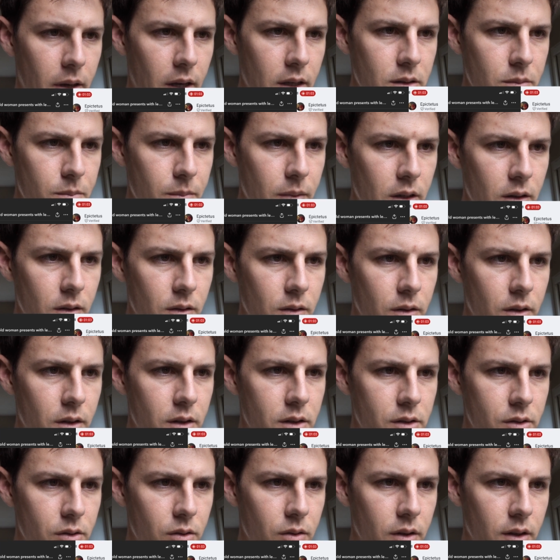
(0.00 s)
Past medical
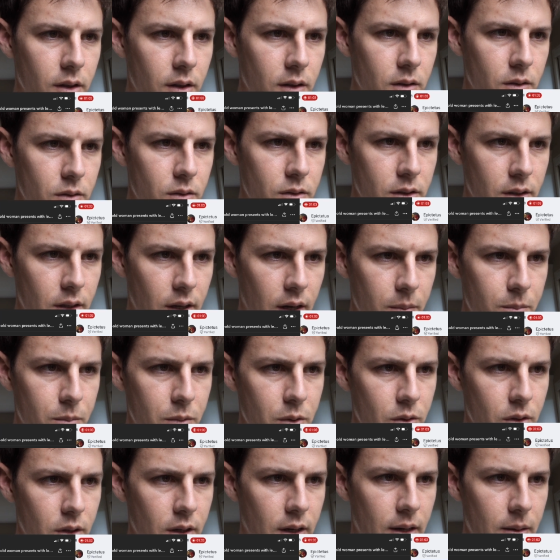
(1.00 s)
history includes type
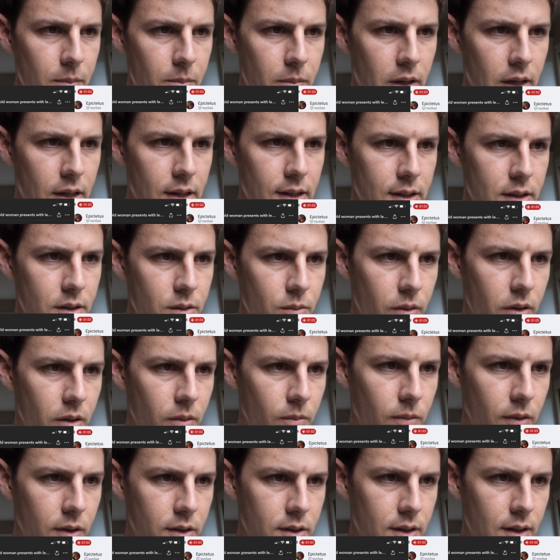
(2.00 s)
2 diabetes with a
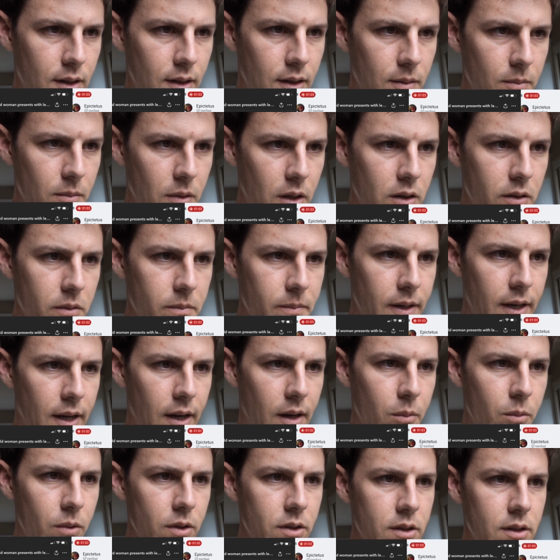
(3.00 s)
recent hemoglobin
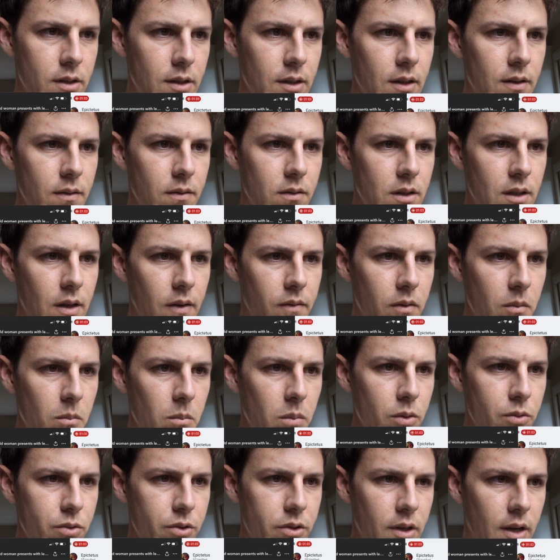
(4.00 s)
A1C of
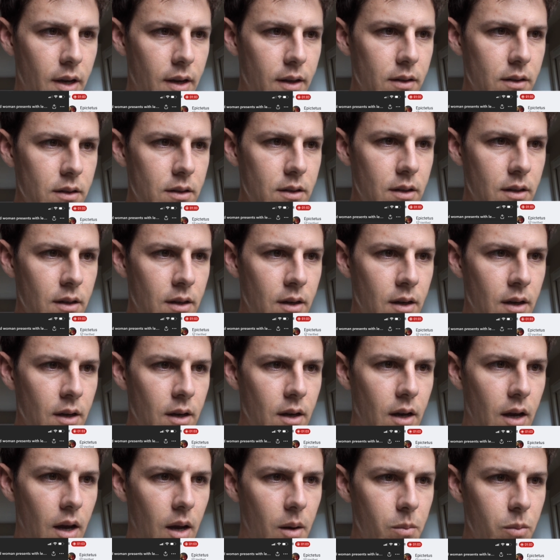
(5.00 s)
7%,
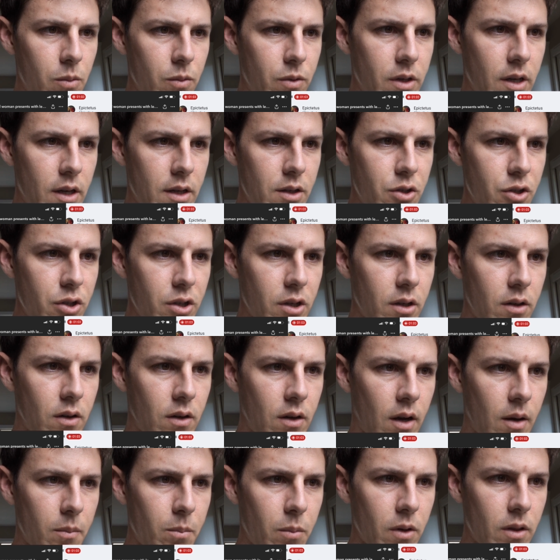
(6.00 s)

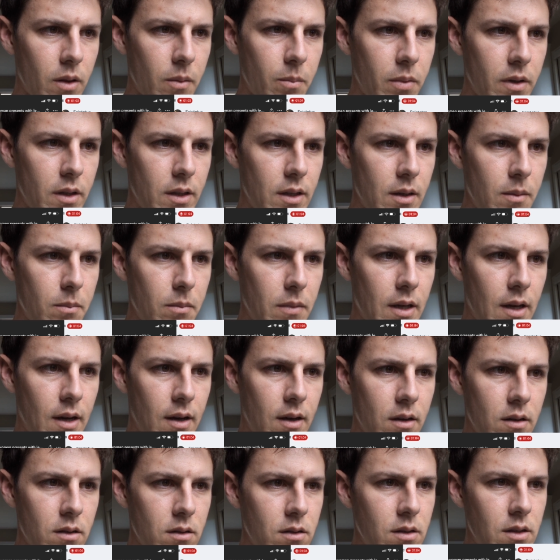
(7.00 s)
hypertension,
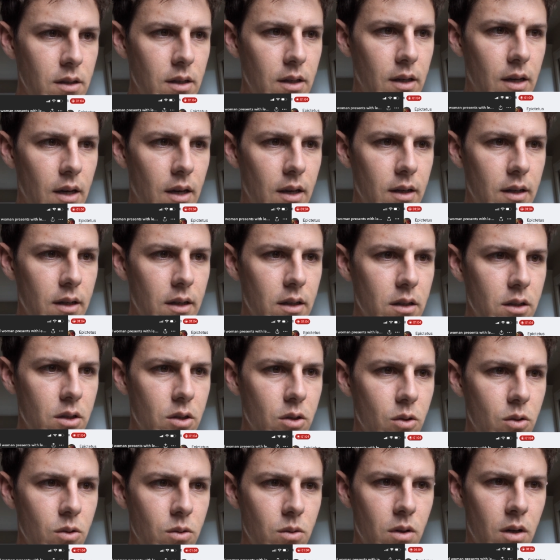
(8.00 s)
hyperlipidemia,
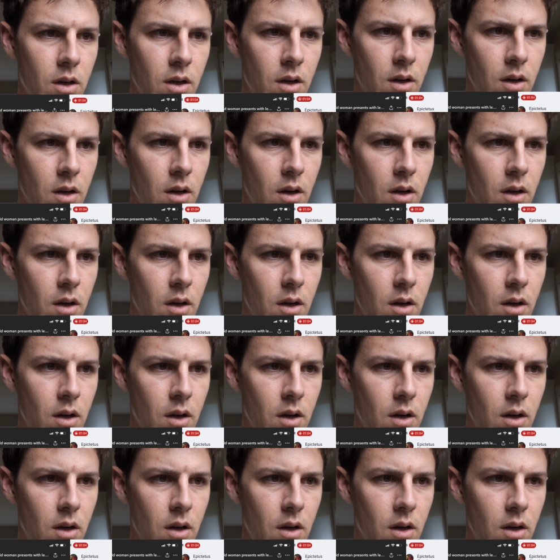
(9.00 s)
CKD2.